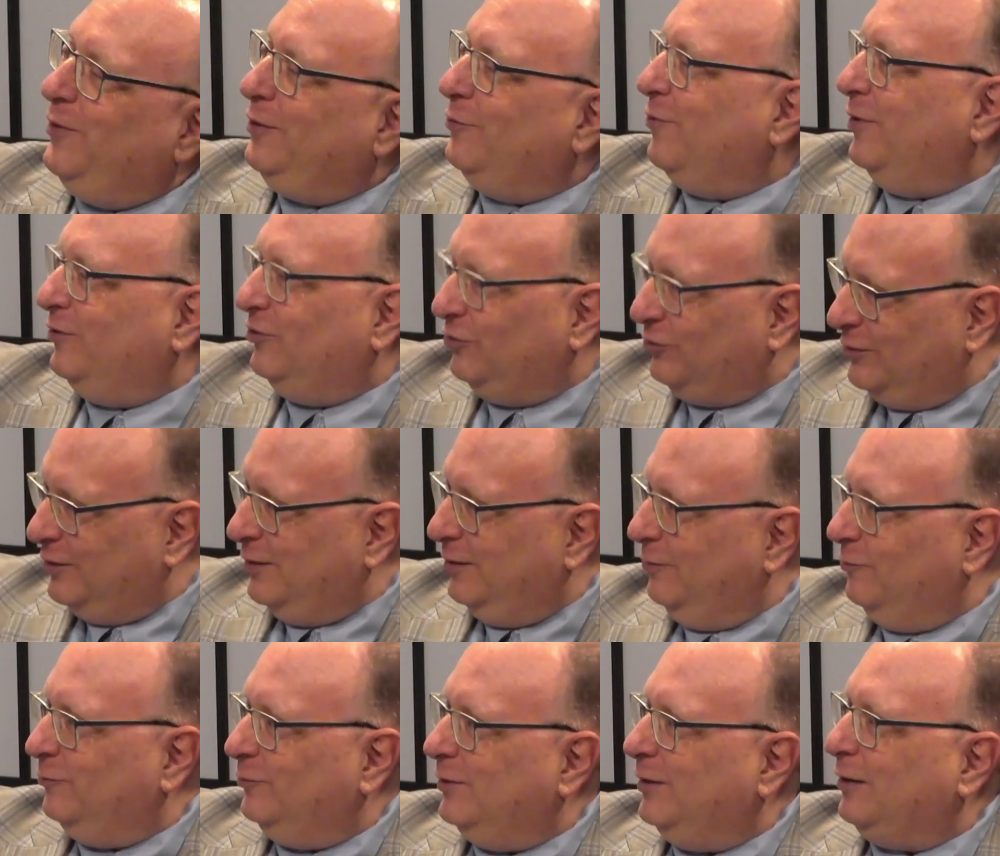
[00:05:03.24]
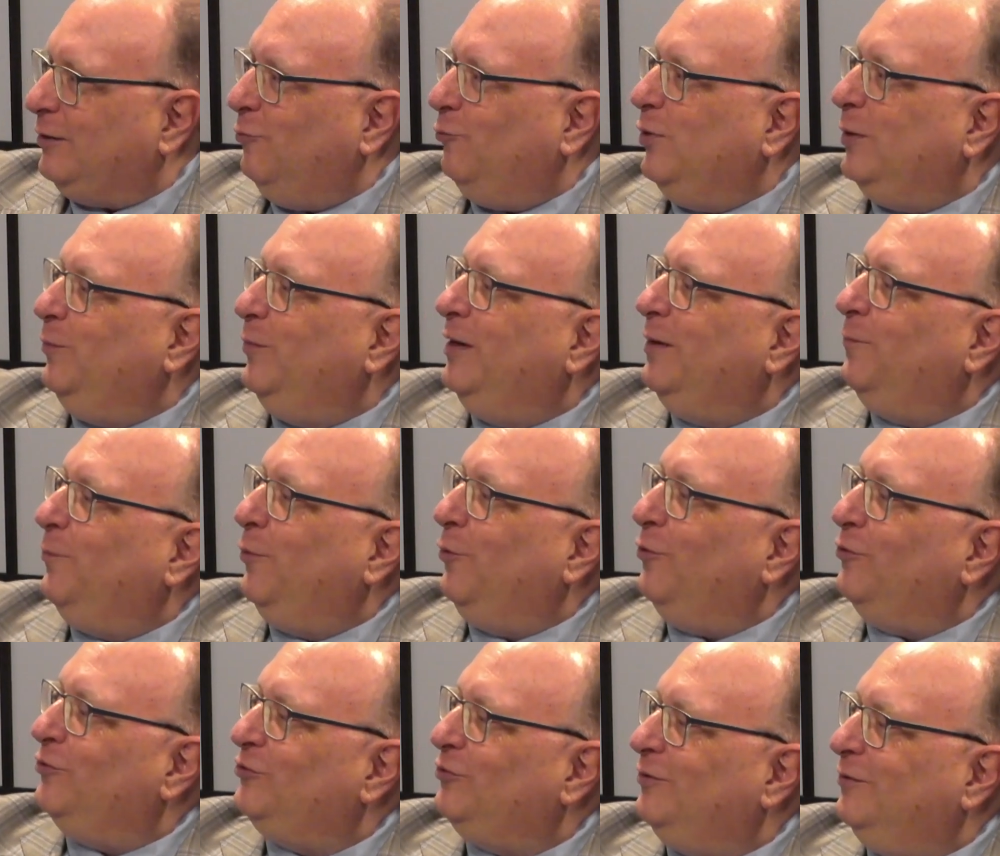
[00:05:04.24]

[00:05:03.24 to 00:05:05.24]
either. I just did it in like a 1-minute burst.